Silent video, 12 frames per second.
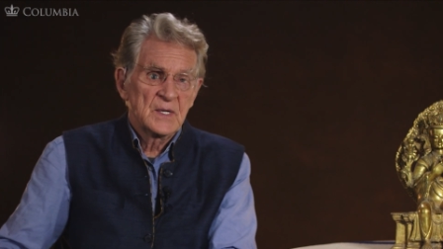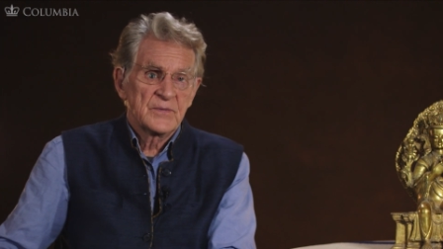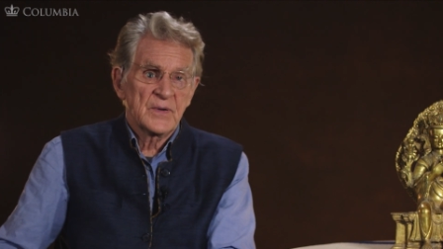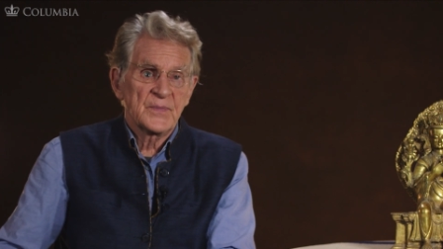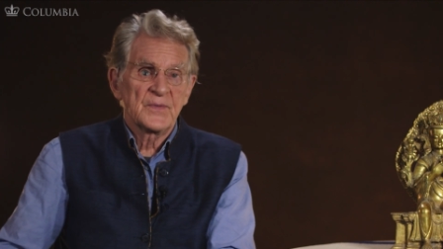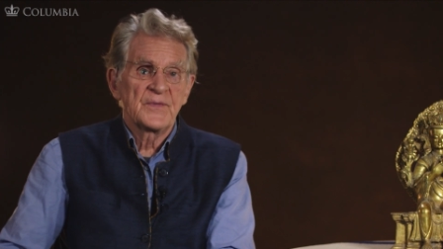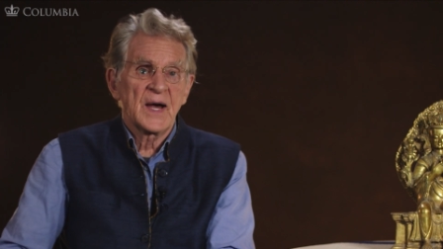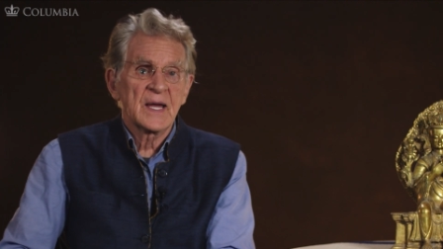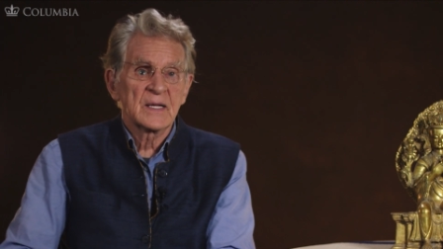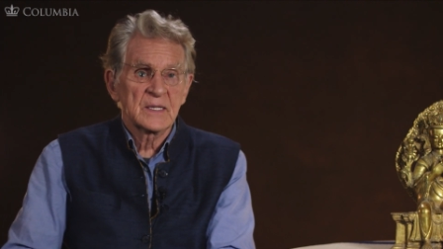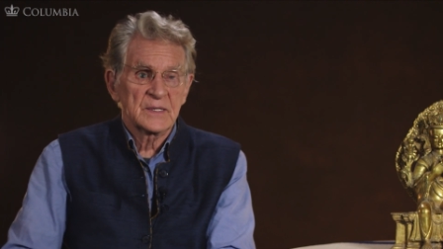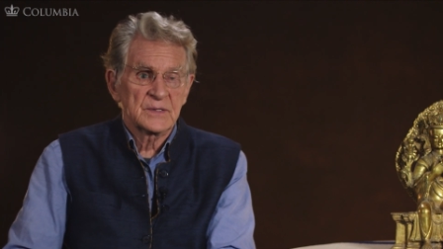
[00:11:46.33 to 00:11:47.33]
from the
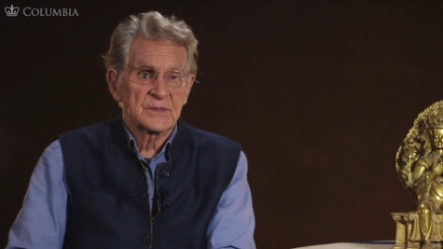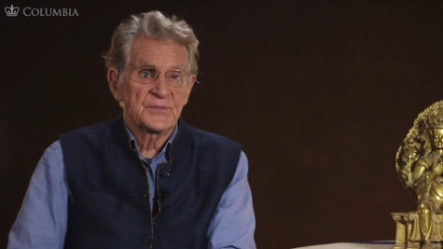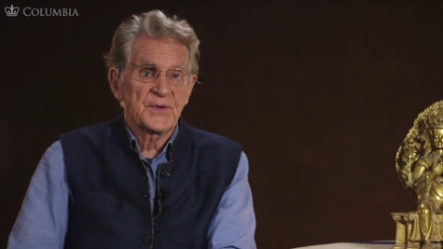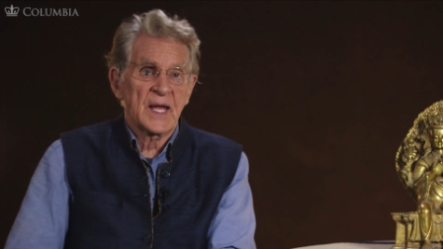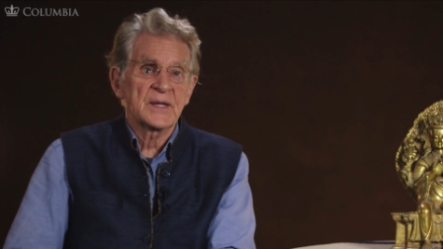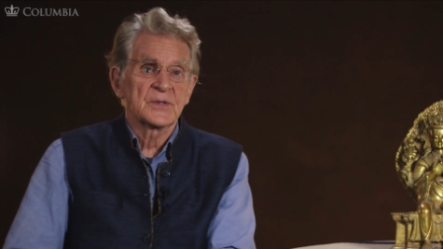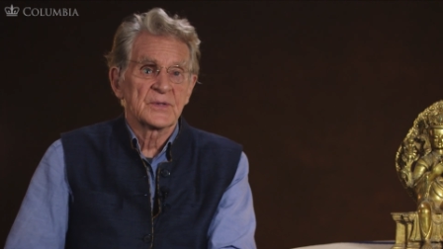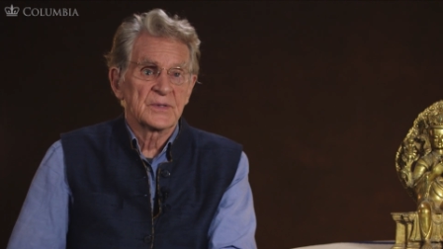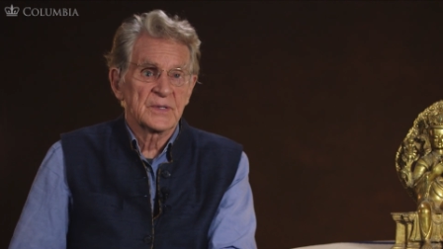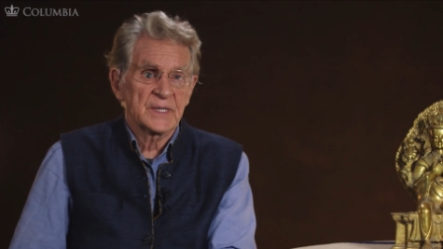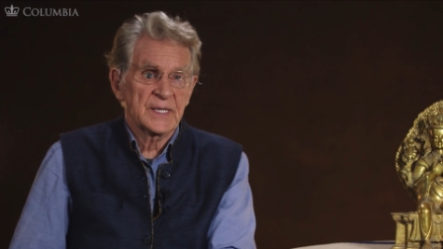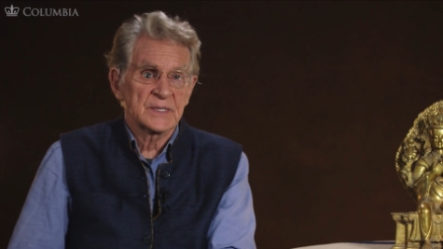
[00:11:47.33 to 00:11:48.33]
violent
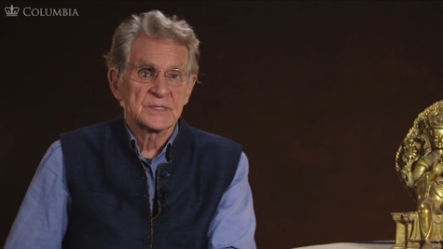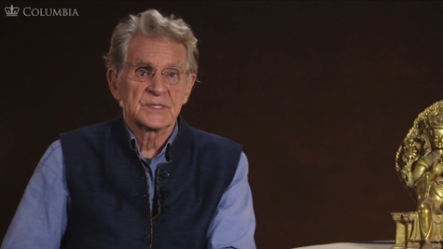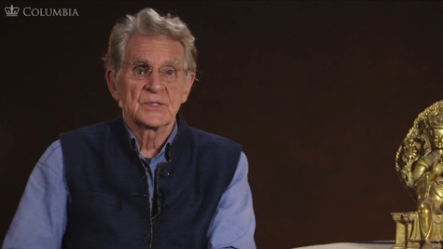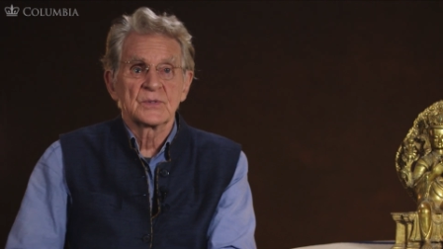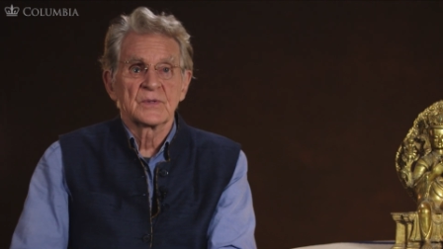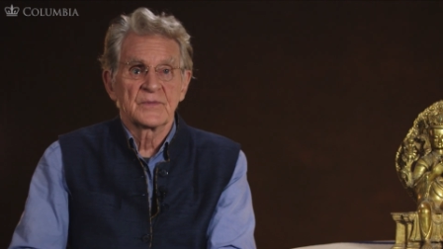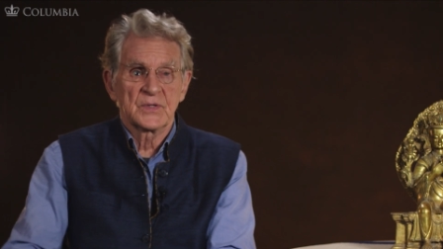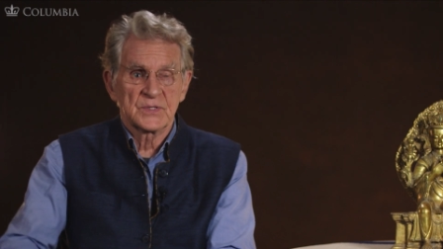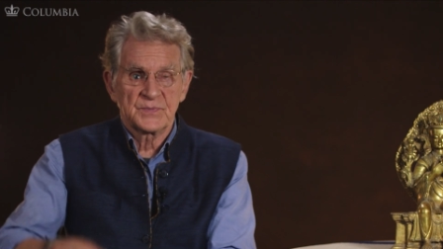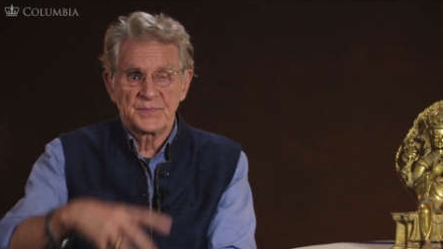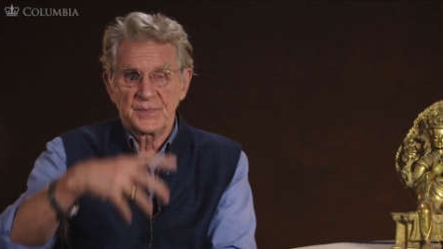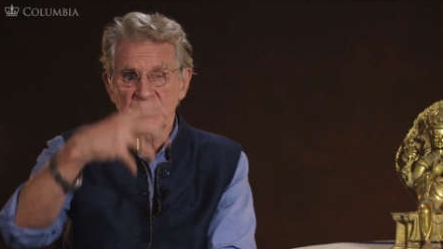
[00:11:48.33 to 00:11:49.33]
fighter against the
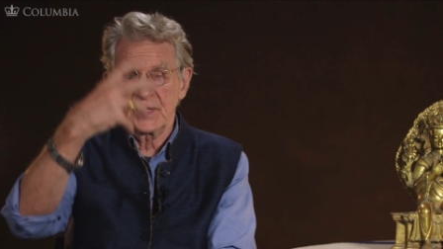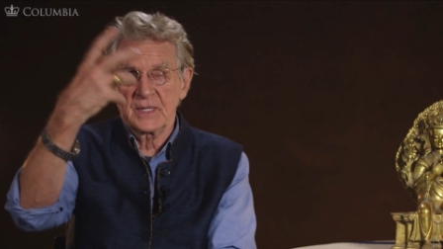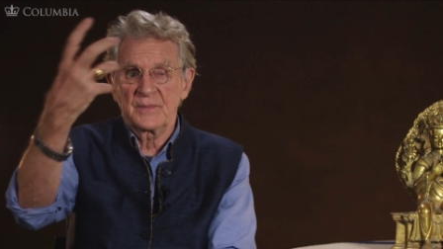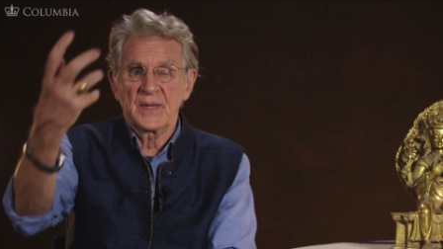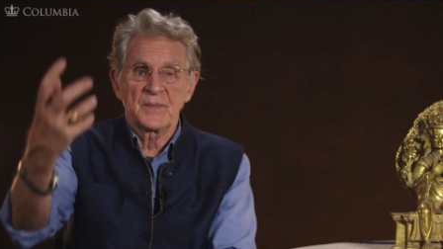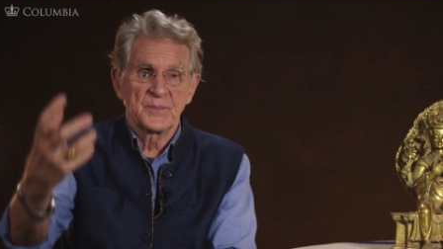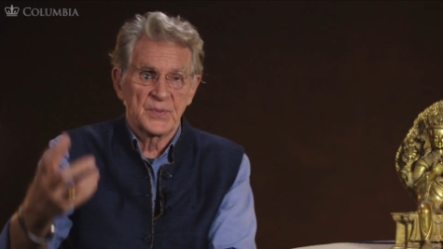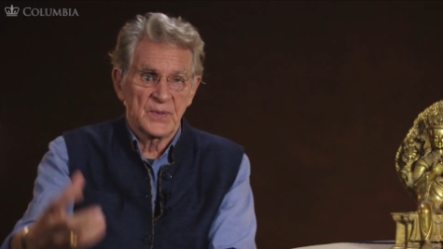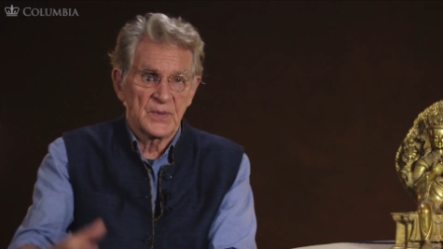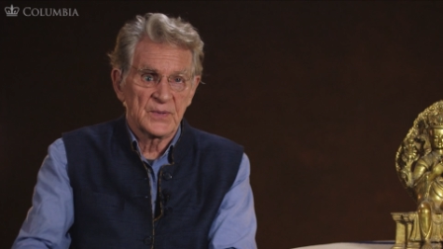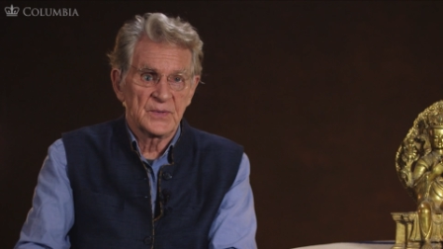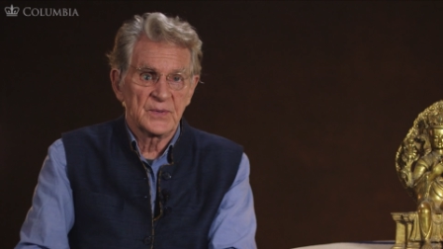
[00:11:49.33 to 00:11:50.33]
universe, become
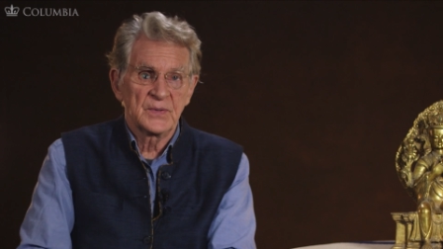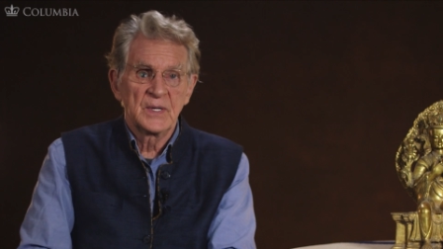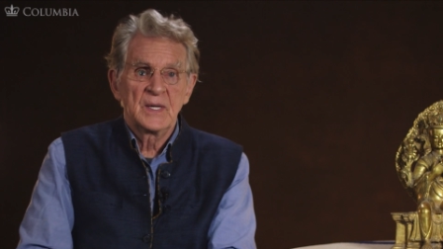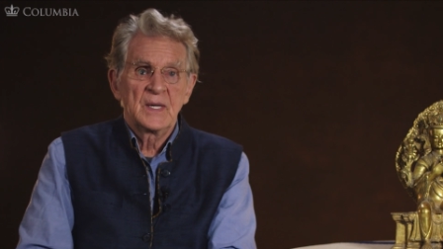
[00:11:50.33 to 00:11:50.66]
emperor, you know,